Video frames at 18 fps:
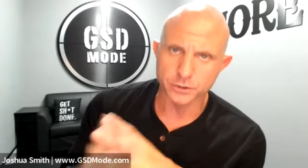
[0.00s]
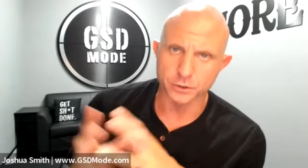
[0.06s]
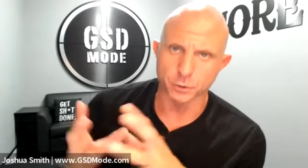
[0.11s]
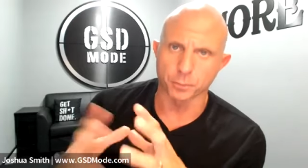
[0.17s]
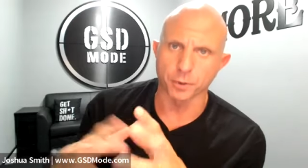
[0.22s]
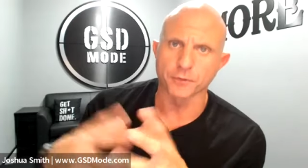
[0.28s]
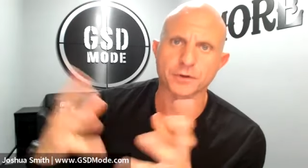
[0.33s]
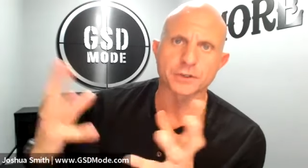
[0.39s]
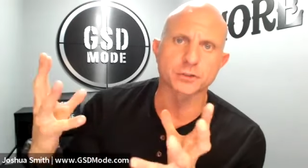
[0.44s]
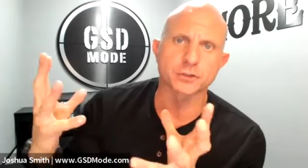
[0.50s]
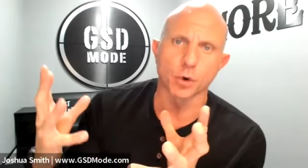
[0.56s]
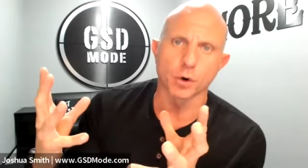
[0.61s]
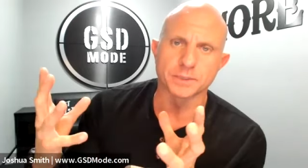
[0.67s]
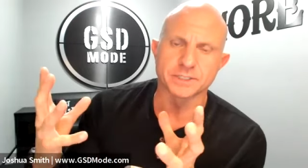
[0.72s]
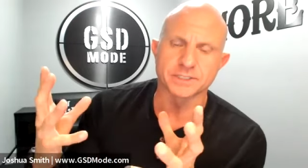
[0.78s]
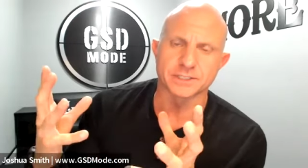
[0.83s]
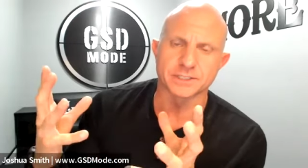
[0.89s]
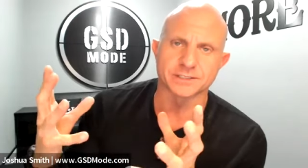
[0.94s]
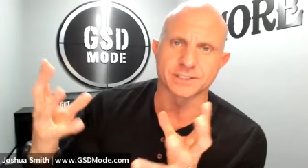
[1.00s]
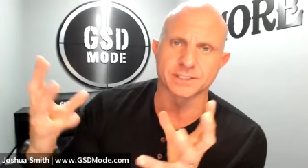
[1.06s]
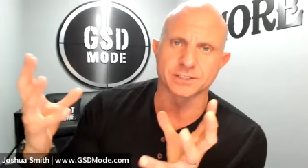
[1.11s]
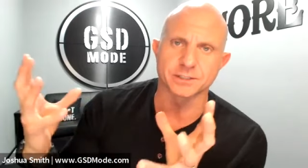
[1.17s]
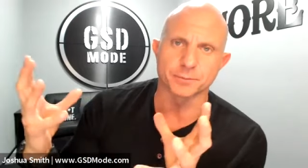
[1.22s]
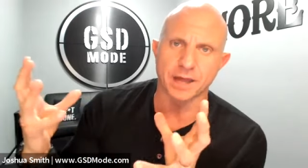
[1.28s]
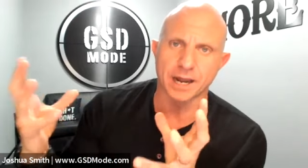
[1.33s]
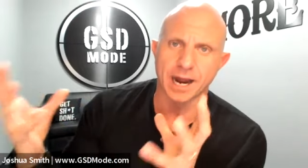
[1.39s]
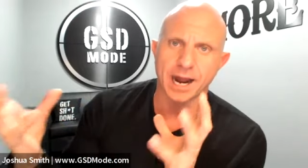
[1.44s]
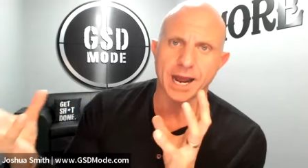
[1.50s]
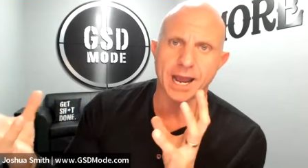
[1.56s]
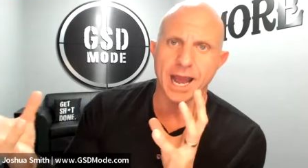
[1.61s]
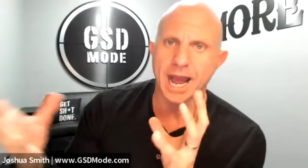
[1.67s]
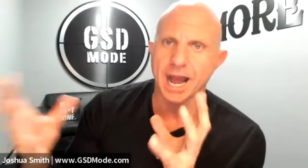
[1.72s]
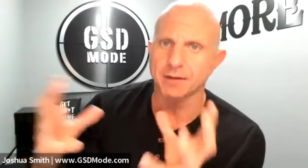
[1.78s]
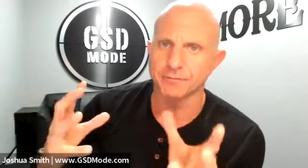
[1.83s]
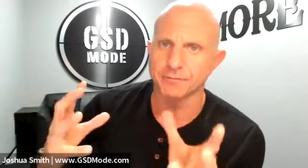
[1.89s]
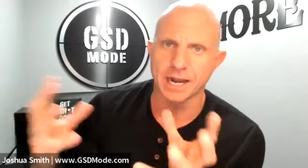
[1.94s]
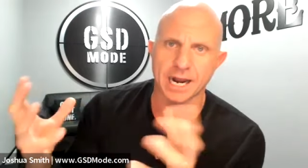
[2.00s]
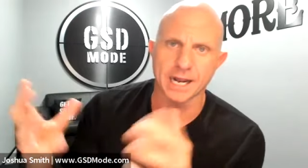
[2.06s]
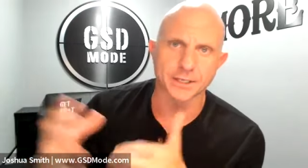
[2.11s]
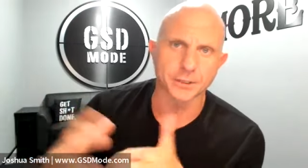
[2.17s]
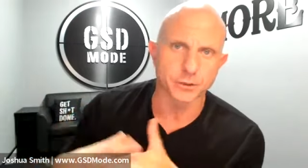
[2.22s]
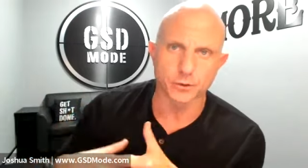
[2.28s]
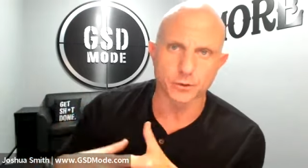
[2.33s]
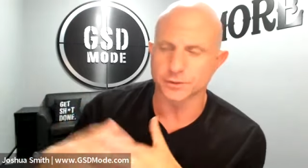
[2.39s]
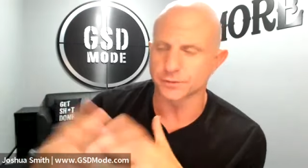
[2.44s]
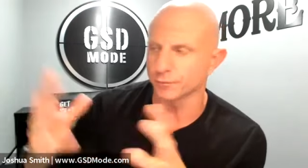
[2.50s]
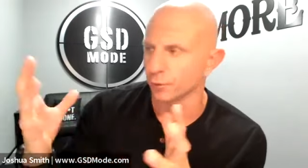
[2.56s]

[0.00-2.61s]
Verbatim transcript: So, Perfect Storm is the system that I have that I use.